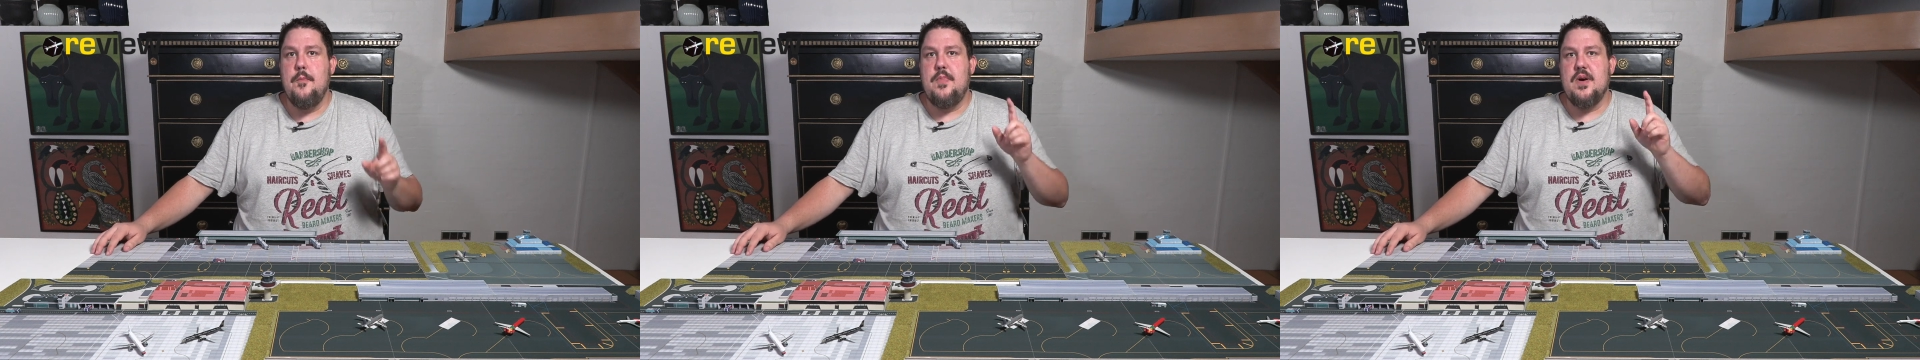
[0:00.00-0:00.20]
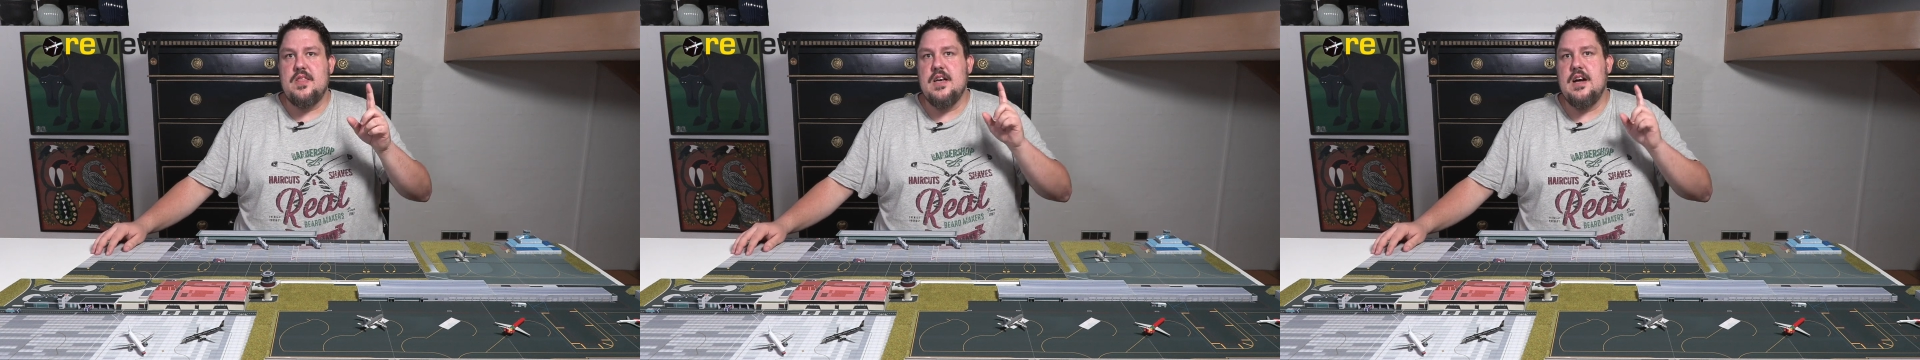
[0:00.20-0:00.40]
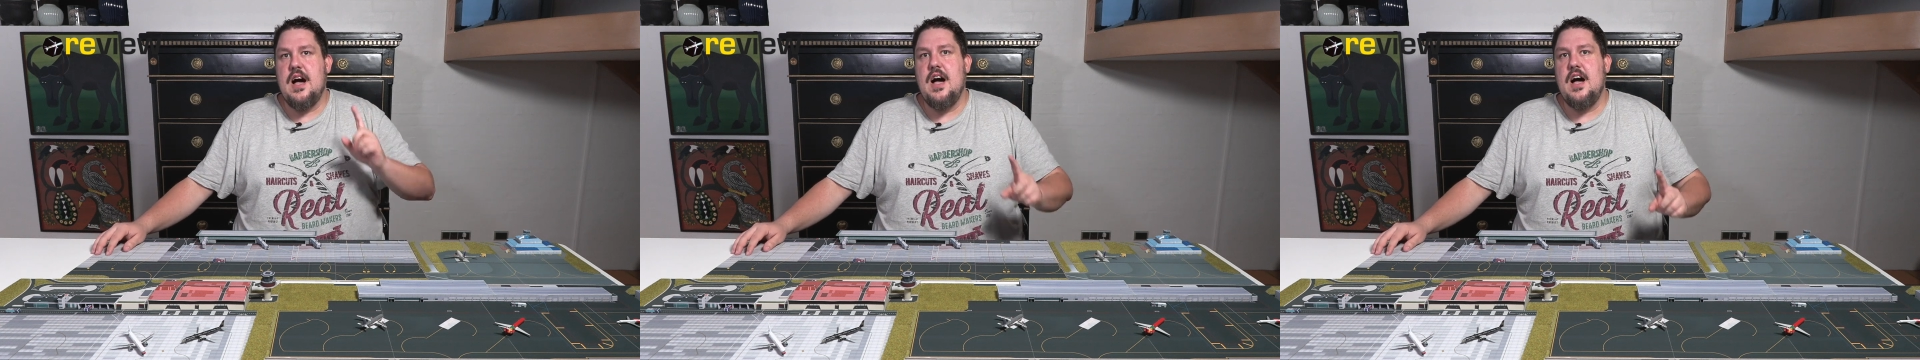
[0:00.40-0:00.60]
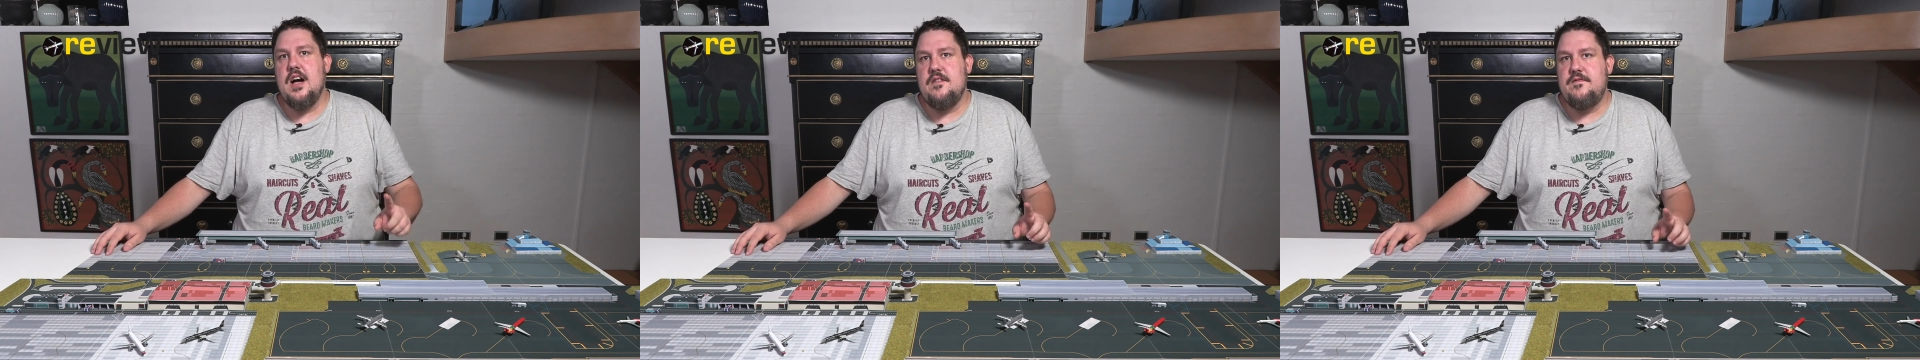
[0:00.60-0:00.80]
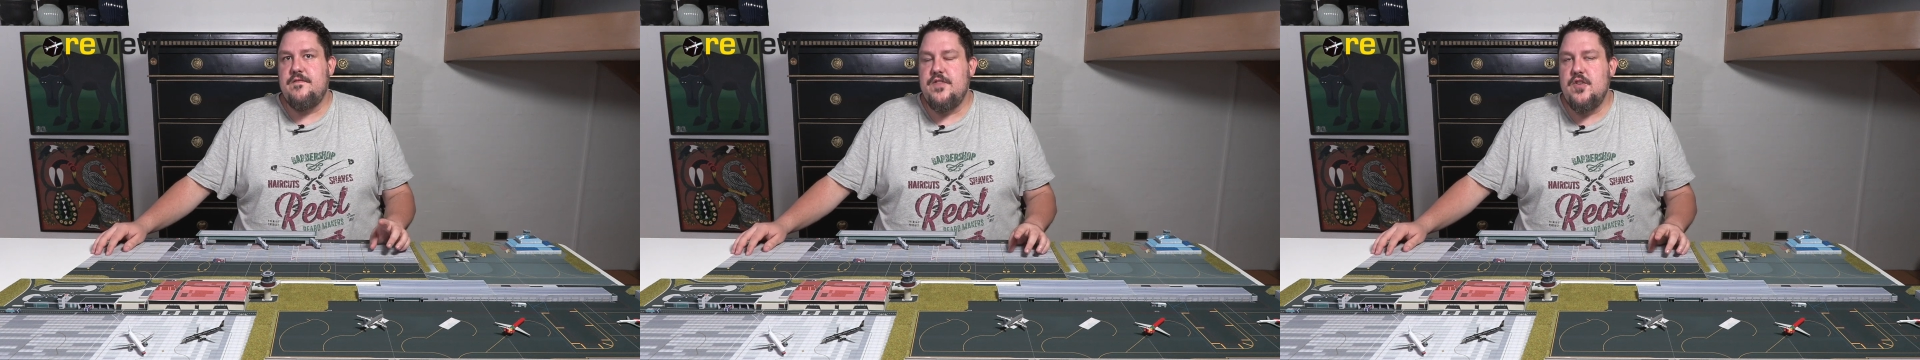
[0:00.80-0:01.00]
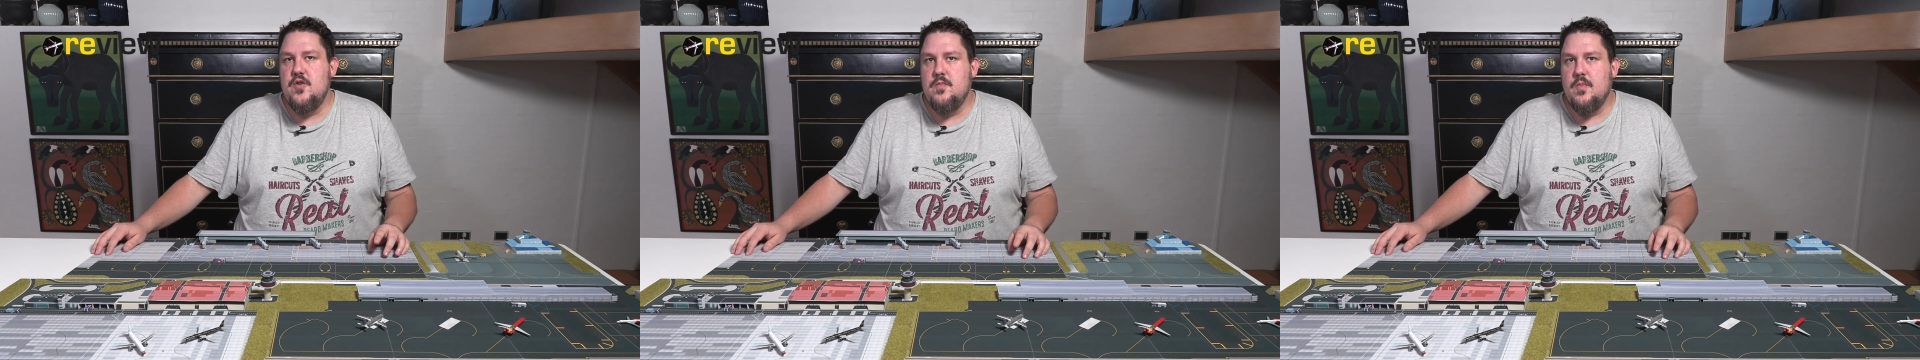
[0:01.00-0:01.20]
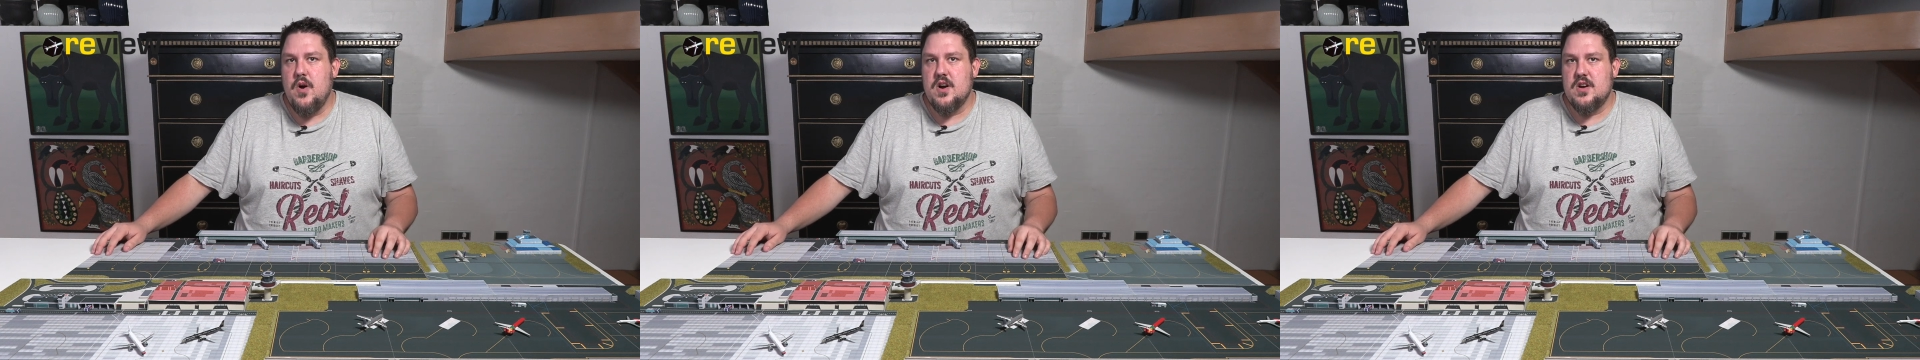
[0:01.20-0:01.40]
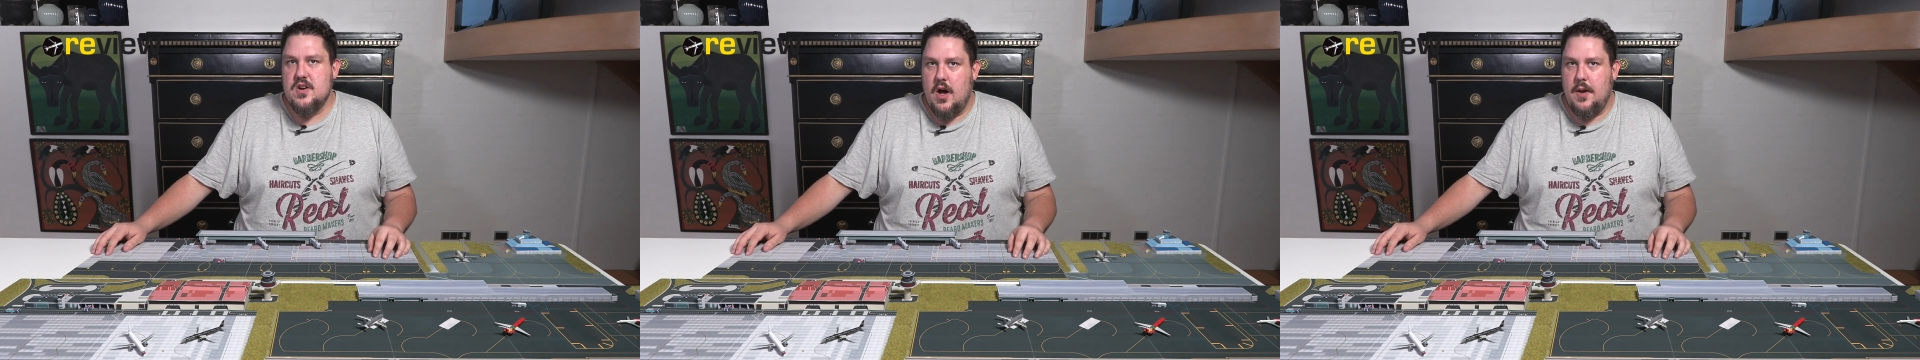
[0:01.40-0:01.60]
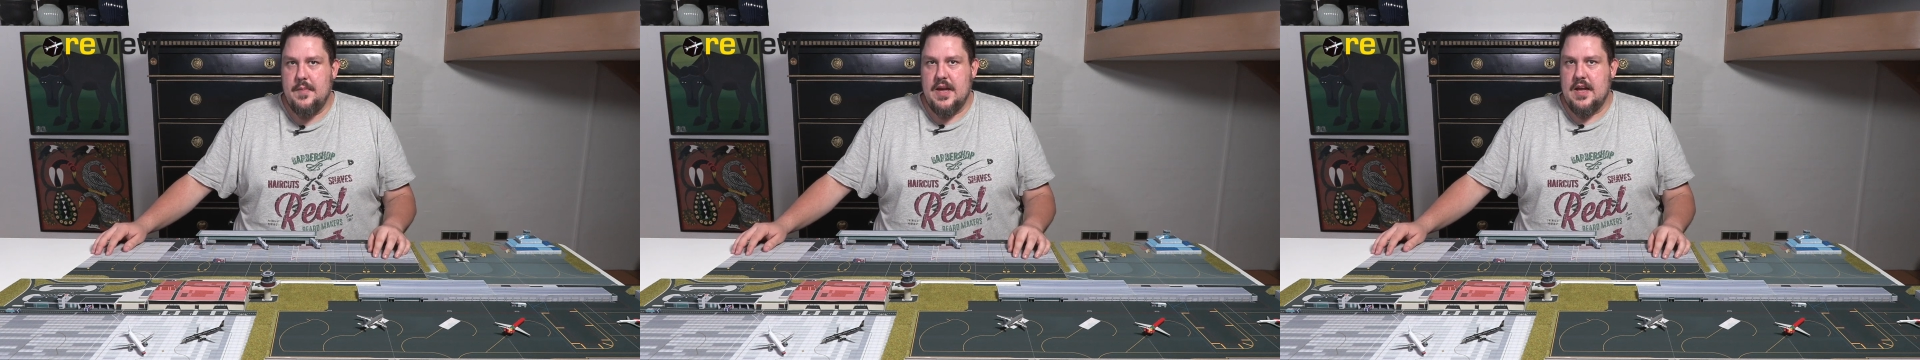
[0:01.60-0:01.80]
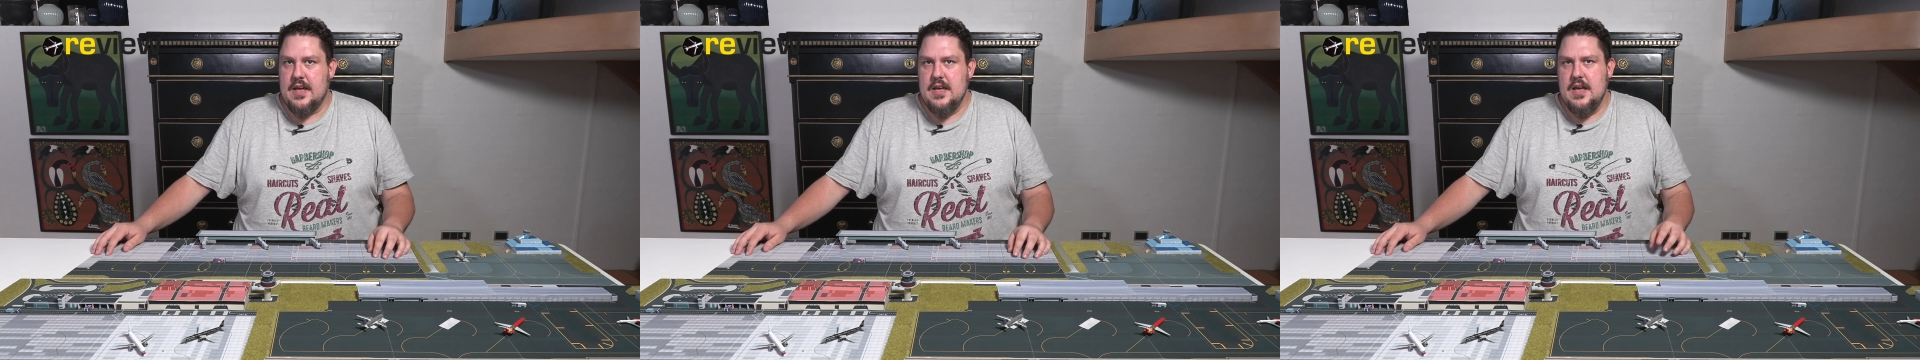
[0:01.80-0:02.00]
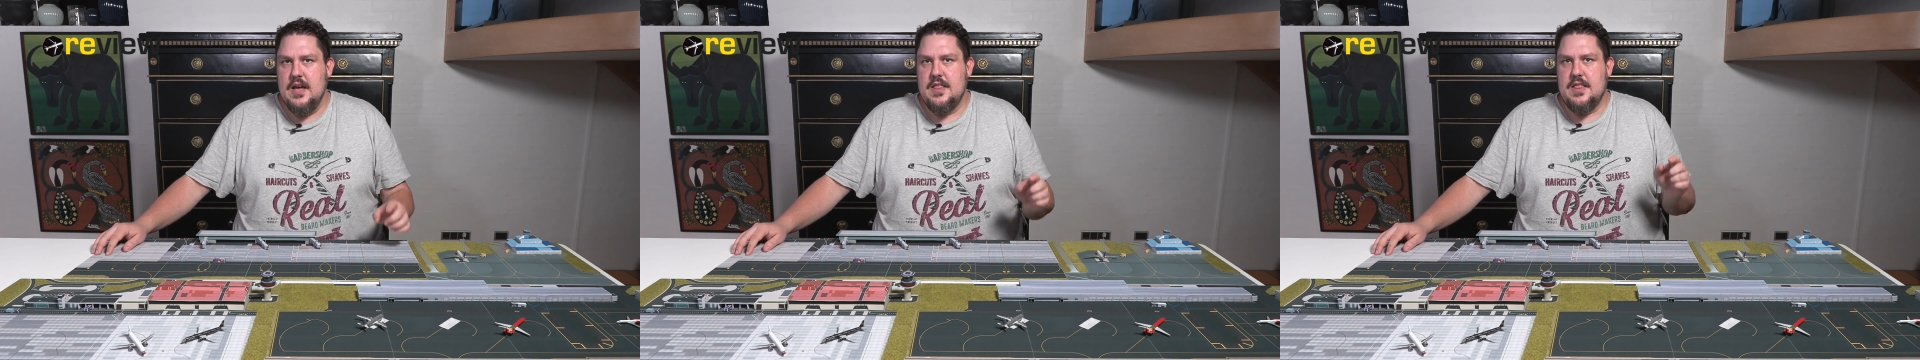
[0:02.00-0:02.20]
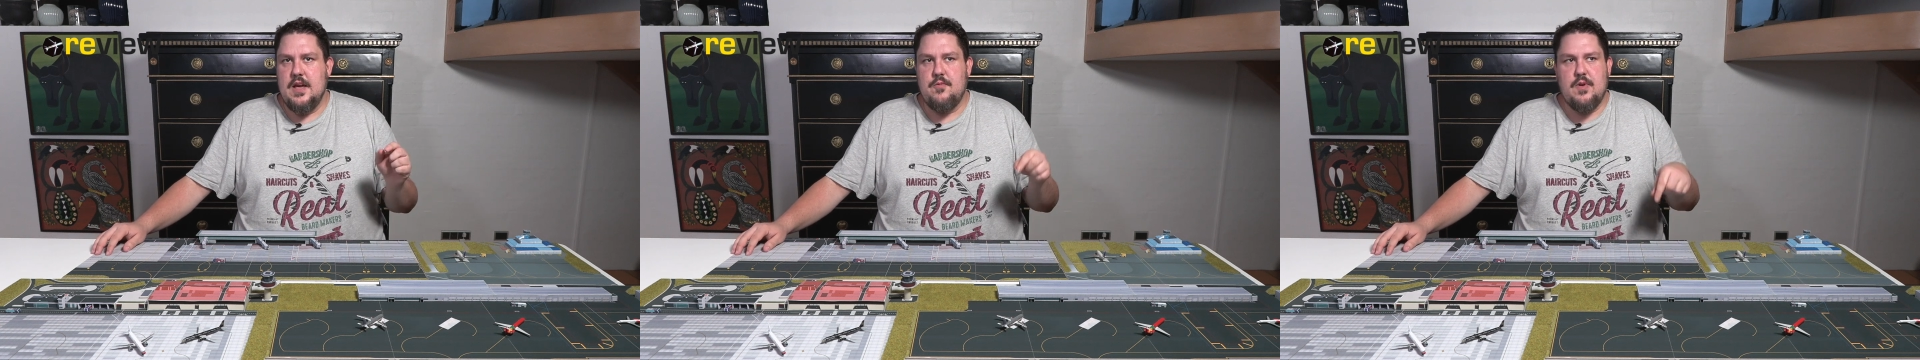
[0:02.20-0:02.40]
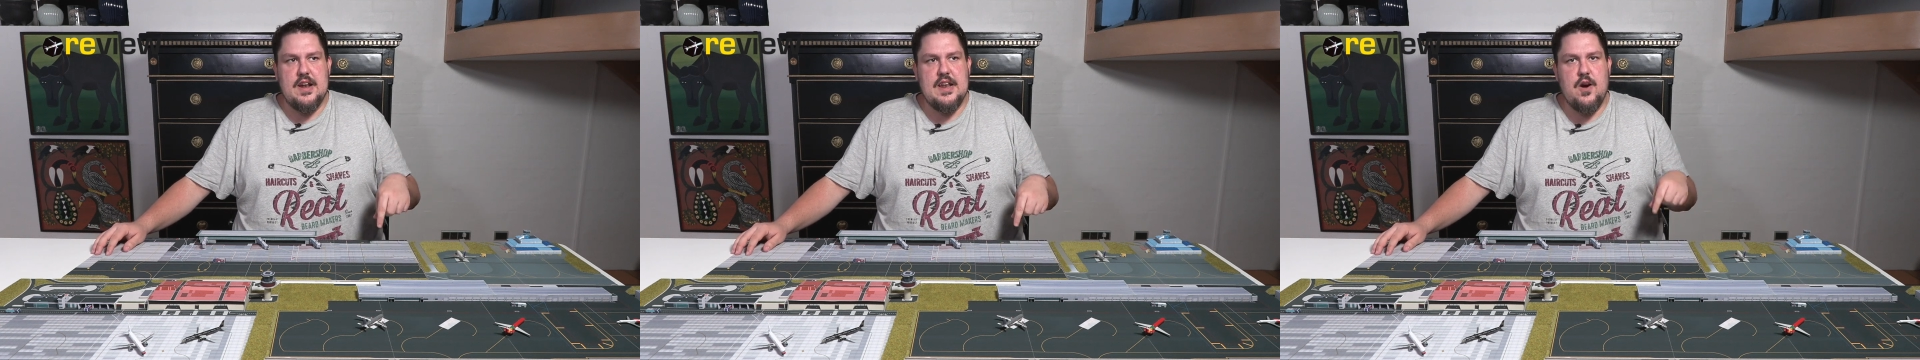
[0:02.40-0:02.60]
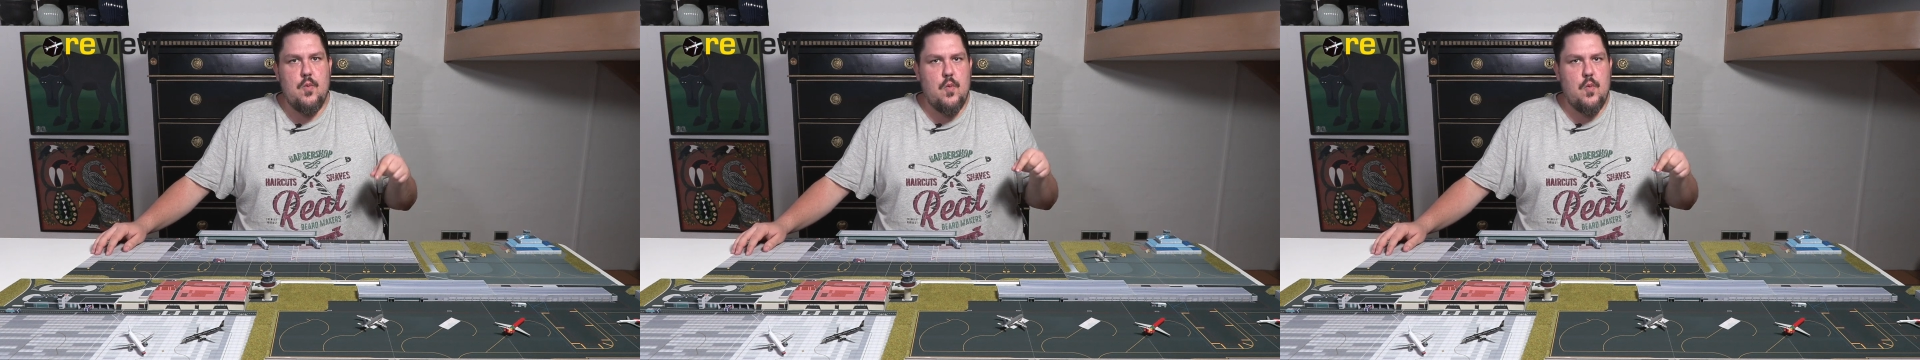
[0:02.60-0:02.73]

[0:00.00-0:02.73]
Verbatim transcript: but there are a few more coming. They're right now